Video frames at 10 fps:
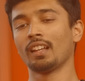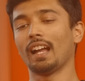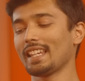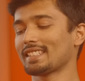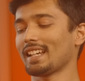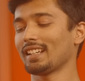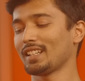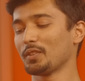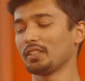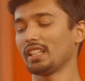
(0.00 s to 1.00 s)
I started
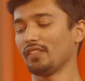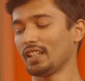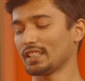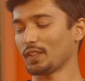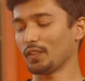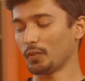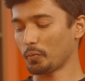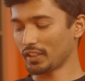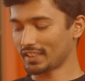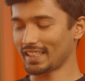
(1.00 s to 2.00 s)
doing the evals for
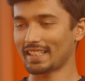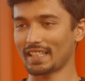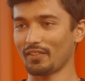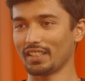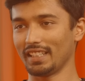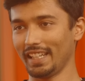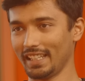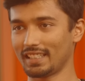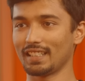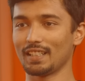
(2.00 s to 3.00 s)
4.6, 7, and
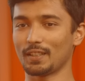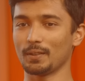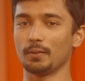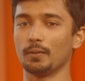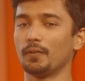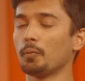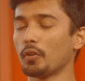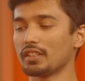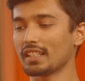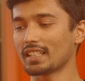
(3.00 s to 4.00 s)
8. So
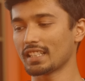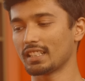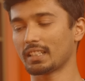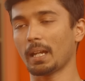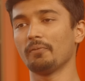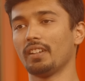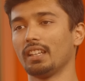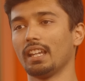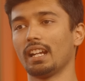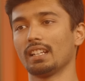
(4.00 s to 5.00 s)
4.6 is the time when
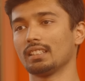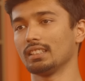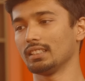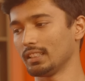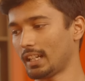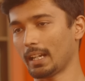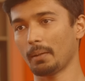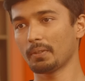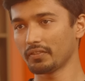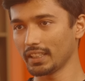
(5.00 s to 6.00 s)
they added the
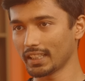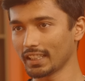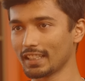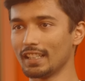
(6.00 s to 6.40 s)
adaptive thinking.